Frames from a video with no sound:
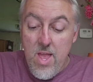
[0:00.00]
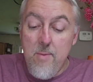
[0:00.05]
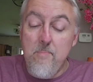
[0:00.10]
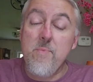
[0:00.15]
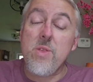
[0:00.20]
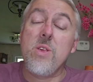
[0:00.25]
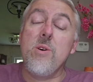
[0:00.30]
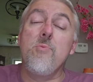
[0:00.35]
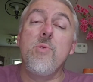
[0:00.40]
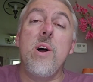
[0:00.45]

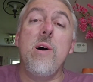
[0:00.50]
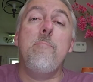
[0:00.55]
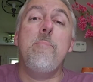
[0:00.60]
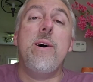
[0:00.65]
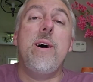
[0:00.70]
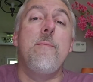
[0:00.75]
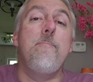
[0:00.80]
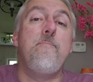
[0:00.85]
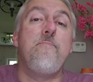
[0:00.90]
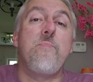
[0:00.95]
So not
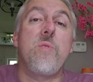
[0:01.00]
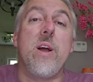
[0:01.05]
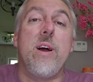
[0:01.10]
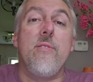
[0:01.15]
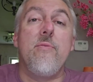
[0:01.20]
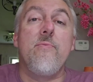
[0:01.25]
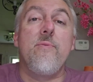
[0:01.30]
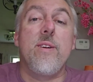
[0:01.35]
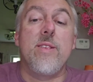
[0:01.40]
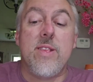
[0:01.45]
bad.
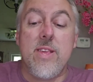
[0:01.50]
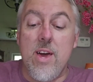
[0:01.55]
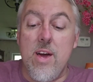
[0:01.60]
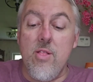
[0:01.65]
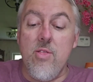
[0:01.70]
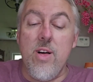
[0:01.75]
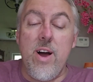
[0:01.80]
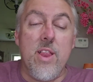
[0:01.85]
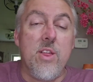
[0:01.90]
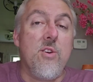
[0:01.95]
It's got
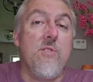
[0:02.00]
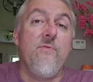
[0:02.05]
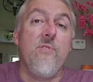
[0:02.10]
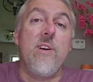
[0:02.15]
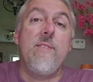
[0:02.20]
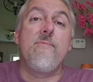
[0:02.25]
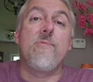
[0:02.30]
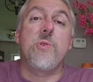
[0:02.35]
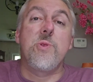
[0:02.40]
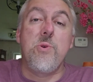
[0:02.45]
a lot of good
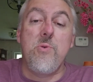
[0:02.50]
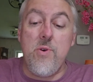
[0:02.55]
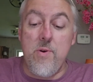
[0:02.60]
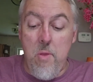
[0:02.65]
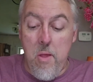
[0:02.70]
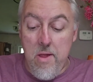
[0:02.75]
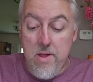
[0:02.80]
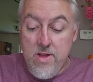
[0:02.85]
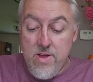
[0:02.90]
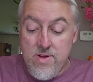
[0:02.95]
flavors to
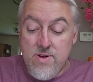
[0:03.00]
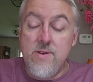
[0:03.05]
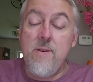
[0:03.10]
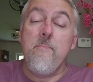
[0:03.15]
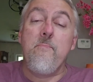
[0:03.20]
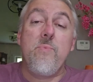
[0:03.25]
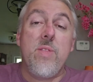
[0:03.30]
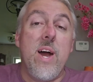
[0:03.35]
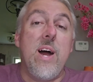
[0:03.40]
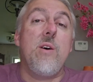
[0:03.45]
it.
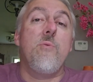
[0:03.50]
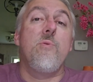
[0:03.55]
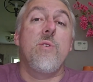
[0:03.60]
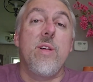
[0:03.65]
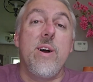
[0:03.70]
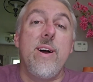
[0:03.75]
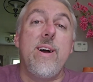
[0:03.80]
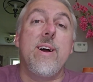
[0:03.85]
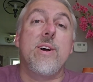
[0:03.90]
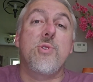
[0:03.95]
That
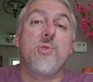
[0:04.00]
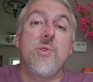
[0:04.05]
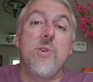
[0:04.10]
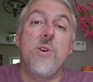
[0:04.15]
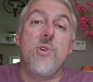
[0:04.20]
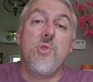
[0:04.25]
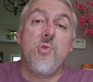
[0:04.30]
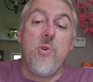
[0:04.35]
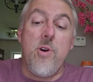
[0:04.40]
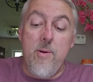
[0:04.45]
one I
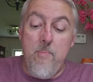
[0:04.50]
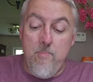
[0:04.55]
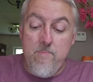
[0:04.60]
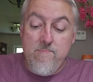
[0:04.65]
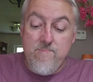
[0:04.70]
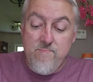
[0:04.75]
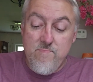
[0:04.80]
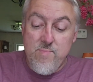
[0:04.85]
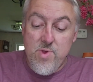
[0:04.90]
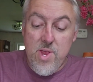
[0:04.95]
actually enjoy.
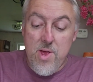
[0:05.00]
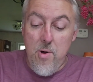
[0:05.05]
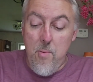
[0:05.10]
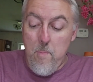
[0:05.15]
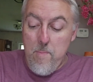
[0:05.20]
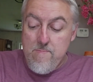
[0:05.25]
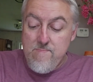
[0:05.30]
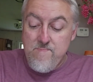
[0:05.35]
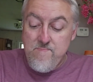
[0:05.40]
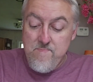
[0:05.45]

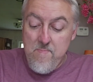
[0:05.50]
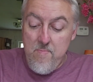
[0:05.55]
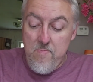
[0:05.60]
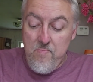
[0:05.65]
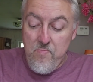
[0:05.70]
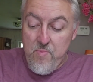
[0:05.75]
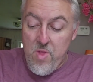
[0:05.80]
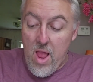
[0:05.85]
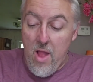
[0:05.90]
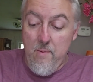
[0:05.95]
So
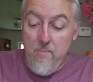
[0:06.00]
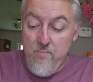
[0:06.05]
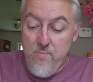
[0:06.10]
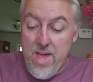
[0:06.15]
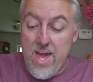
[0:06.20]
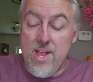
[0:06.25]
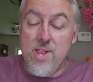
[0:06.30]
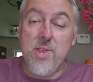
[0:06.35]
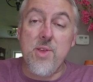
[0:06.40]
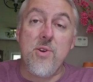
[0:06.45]

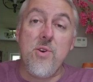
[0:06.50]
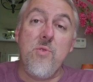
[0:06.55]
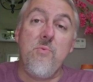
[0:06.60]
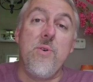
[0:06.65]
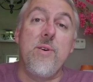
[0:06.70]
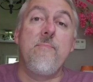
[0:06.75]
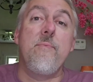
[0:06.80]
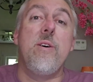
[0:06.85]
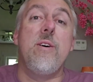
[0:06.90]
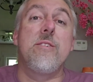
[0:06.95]
that's a good
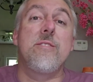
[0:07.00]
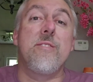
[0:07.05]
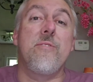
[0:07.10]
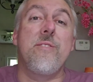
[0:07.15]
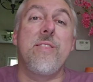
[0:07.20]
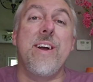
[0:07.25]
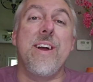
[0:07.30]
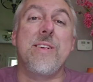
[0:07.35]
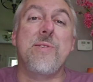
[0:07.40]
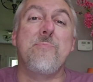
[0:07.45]
one. On to
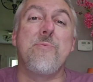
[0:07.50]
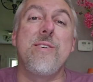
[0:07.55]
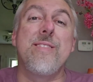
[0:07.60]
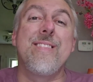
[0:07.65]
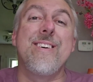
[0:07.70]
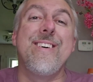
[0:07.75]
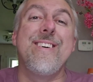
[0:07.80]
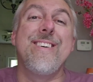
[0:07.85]
the next one.